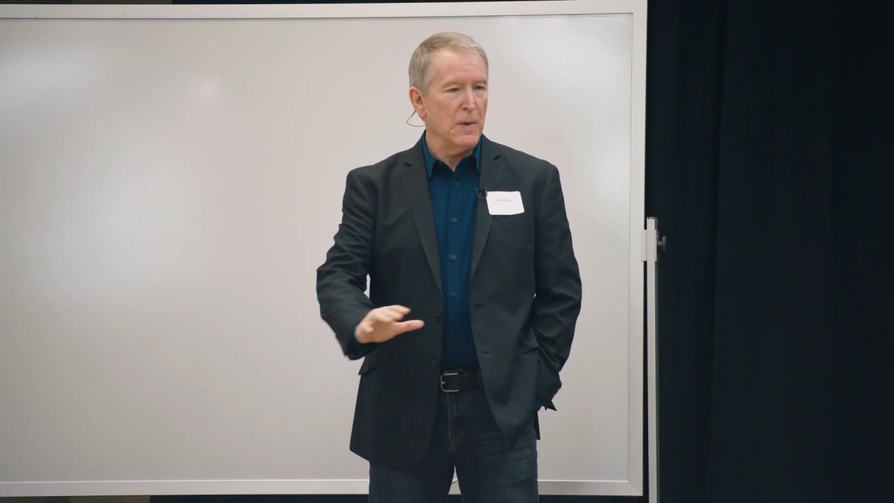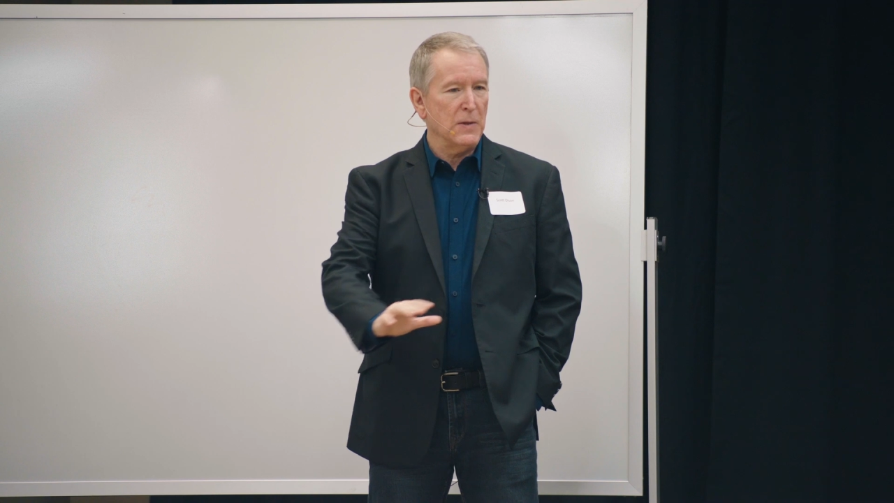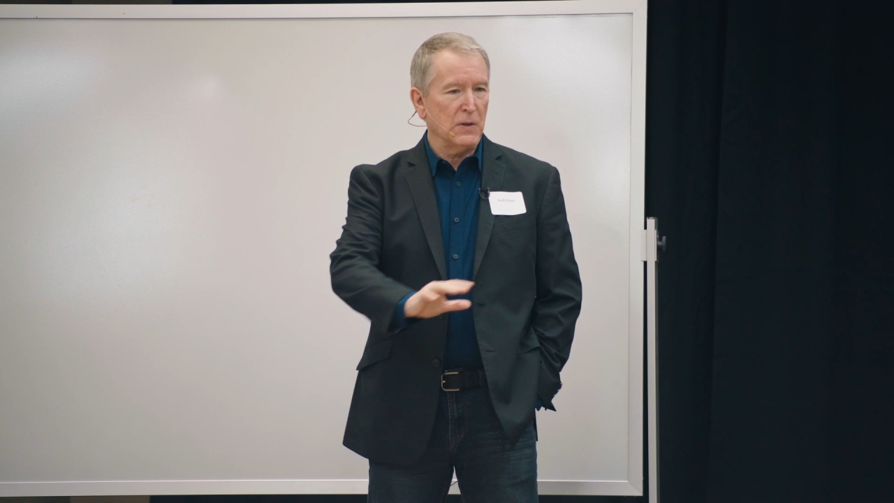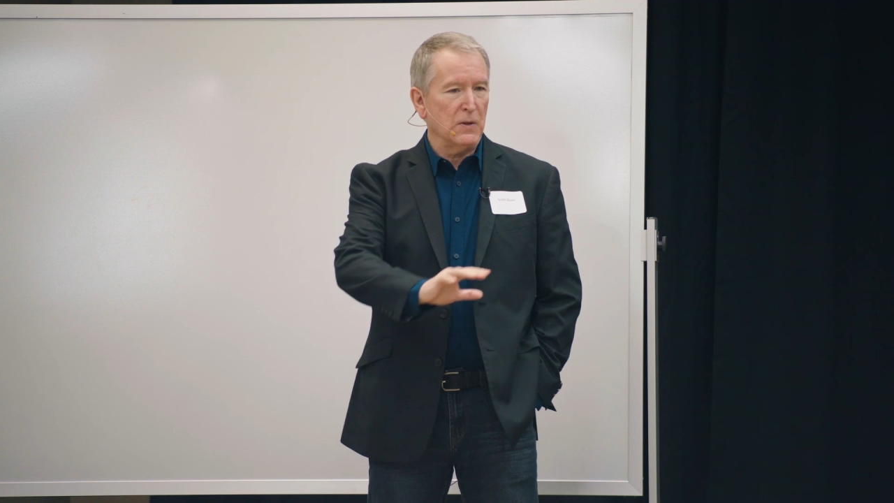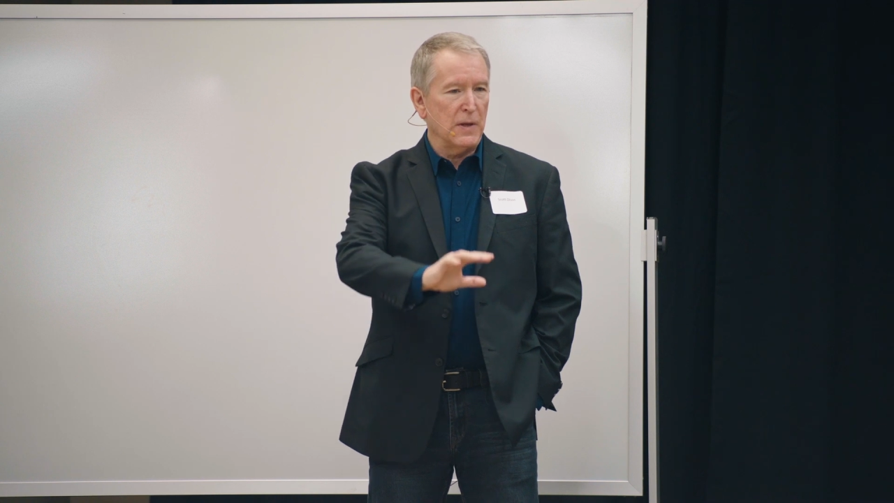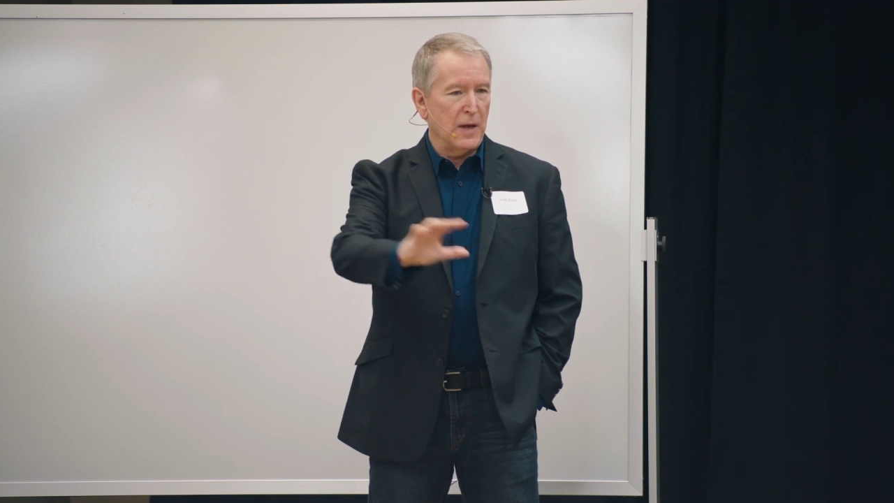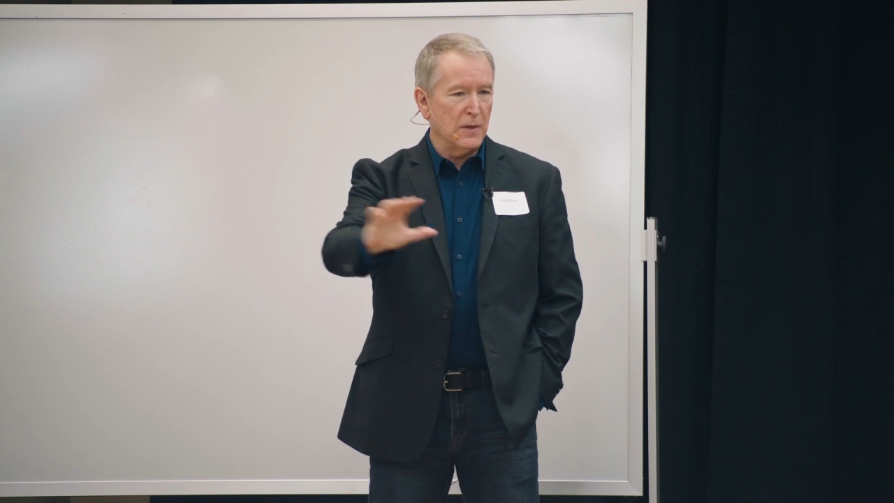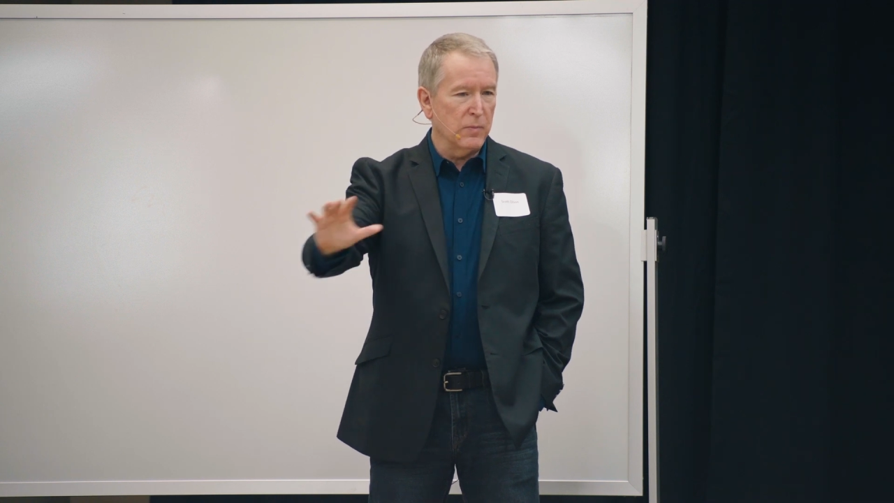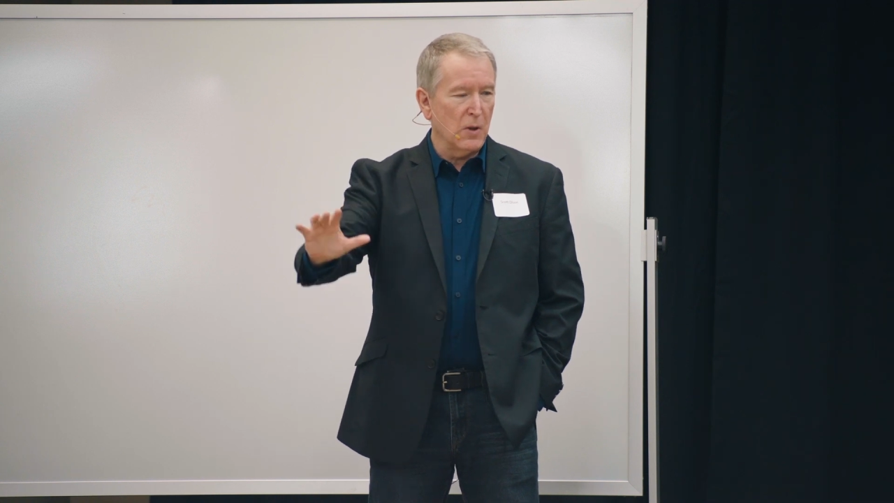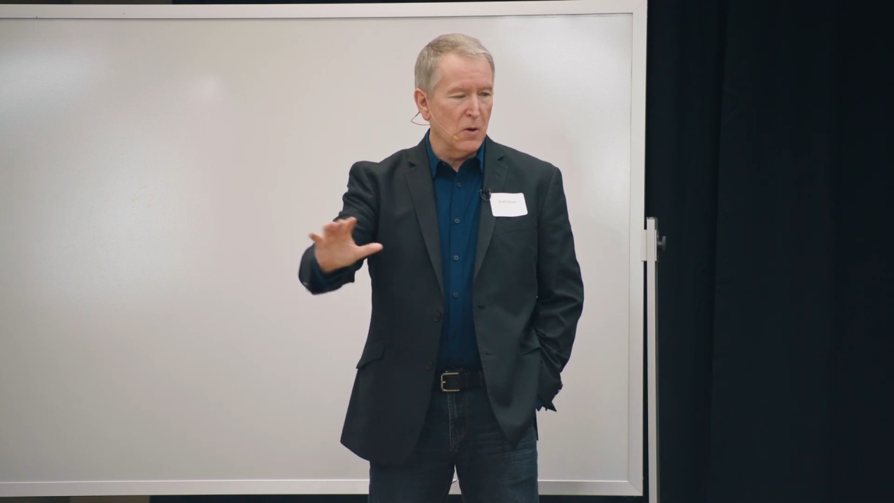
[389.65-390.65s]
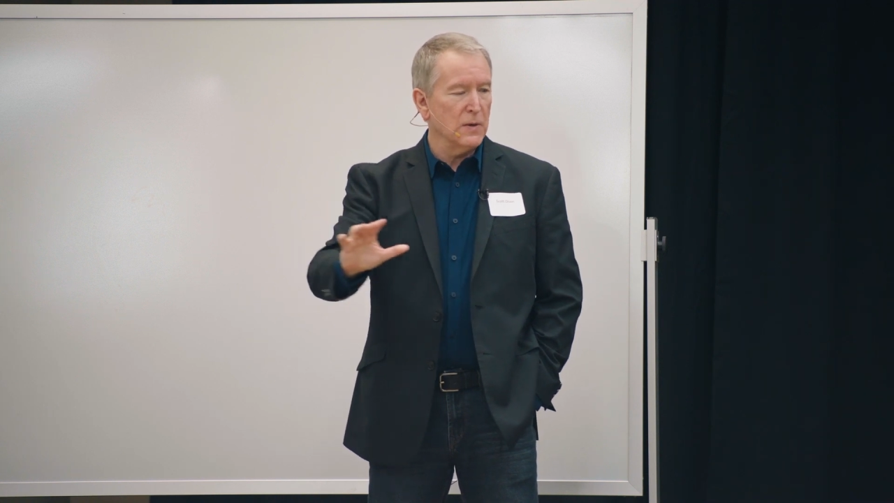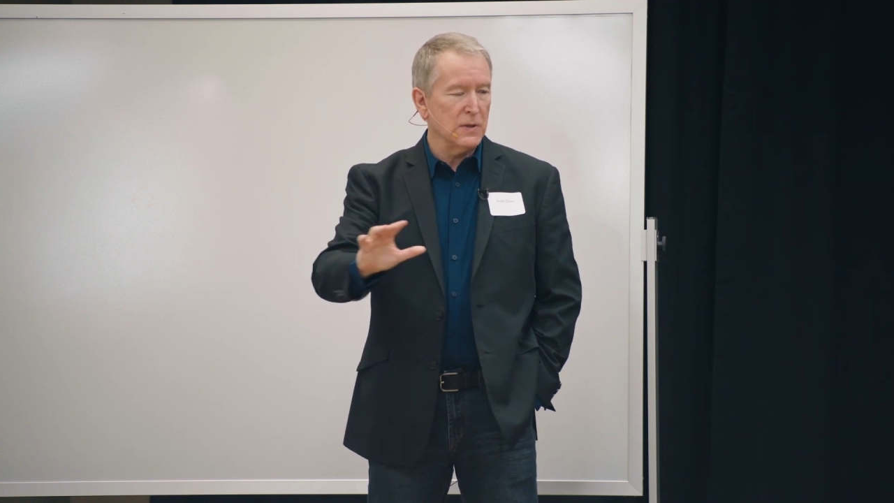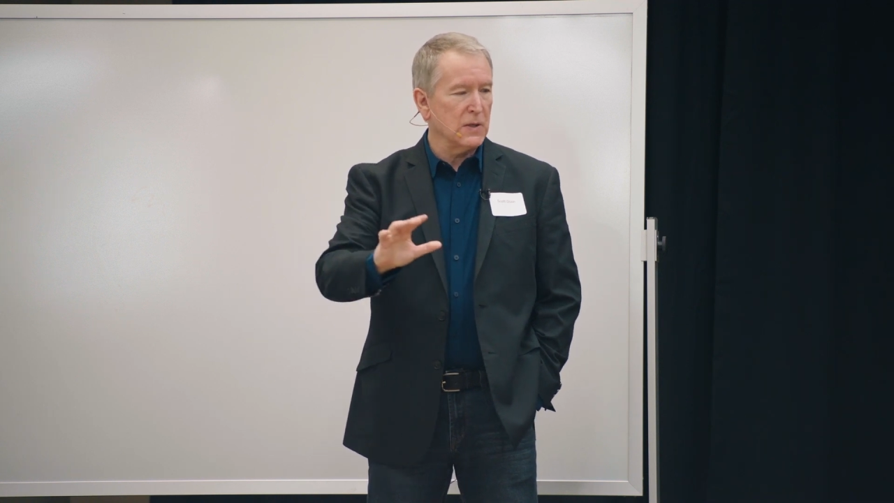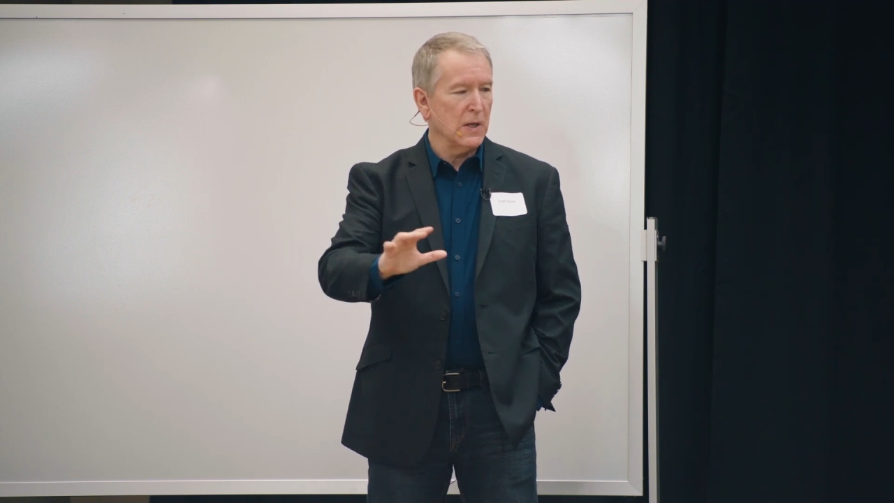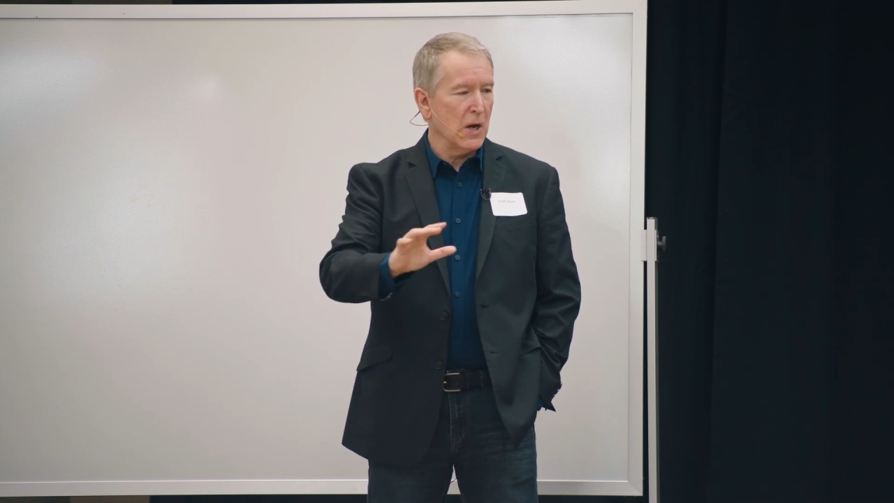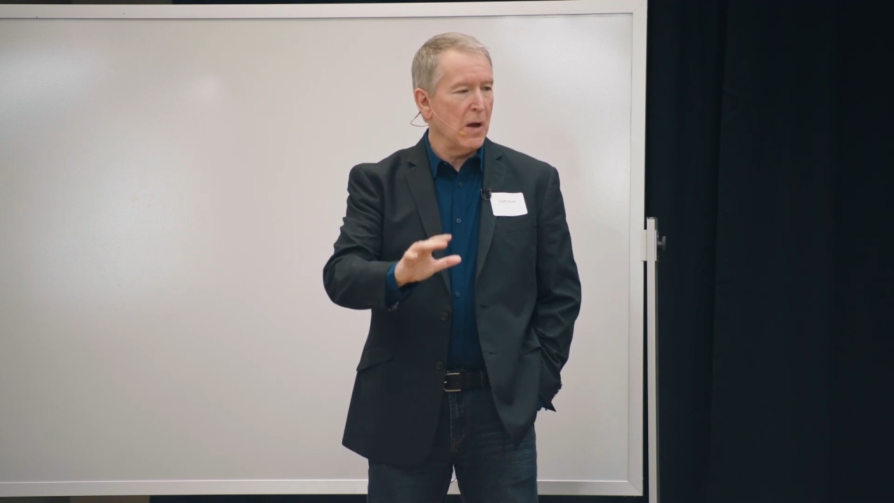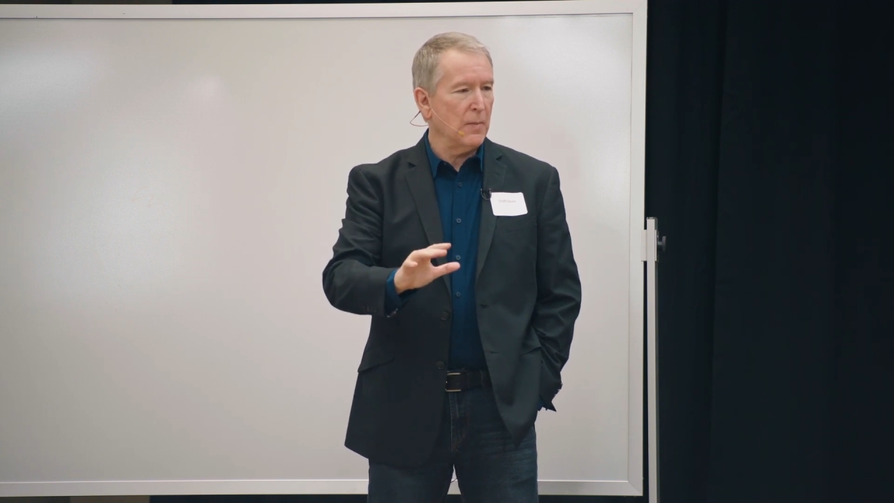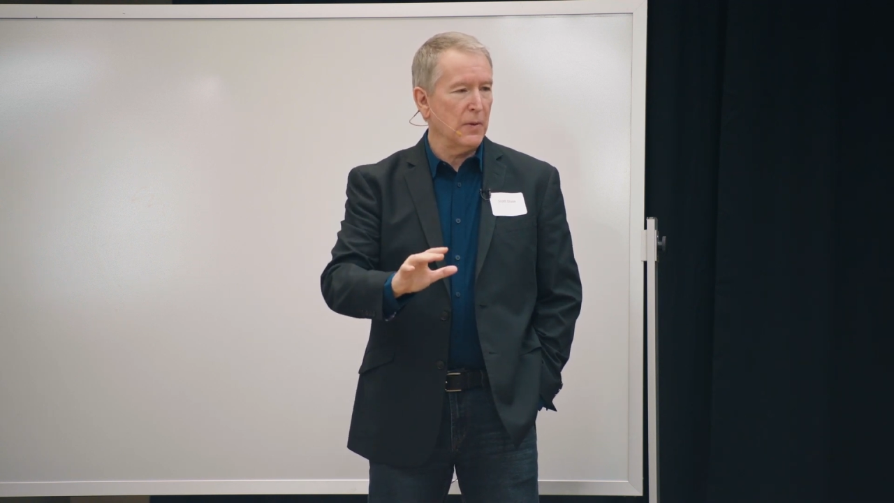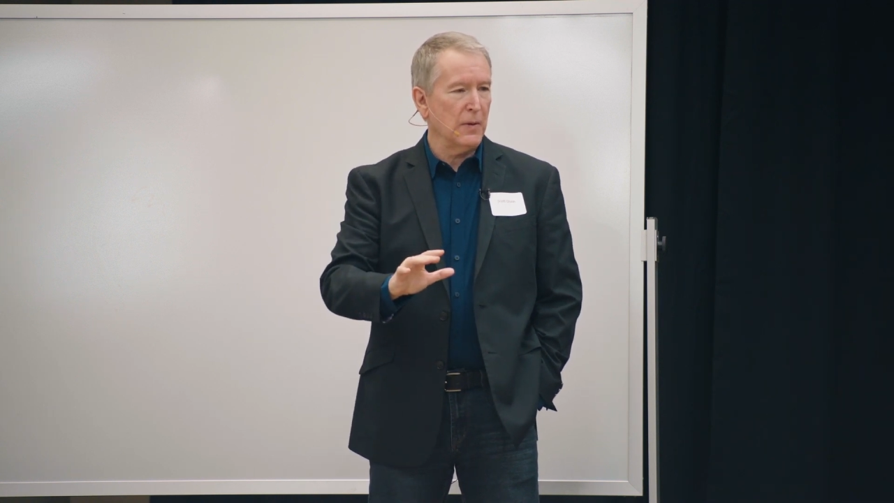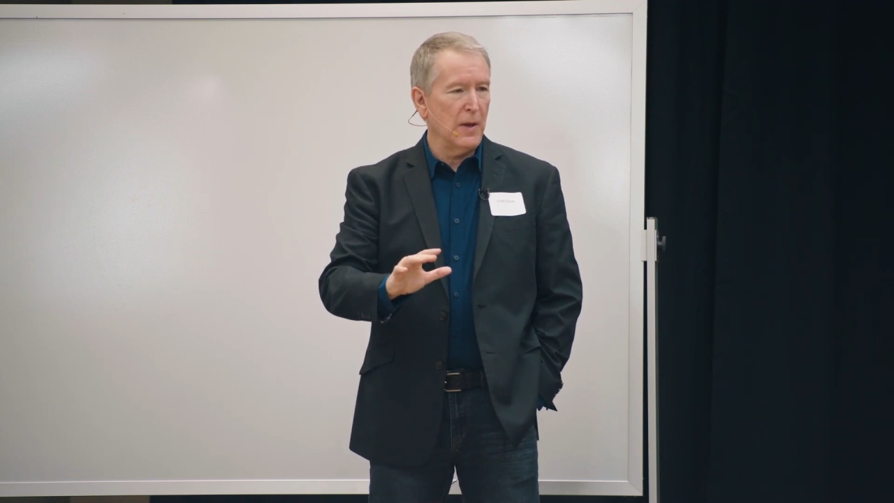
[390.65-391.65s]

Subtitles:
basically had to blow this thing up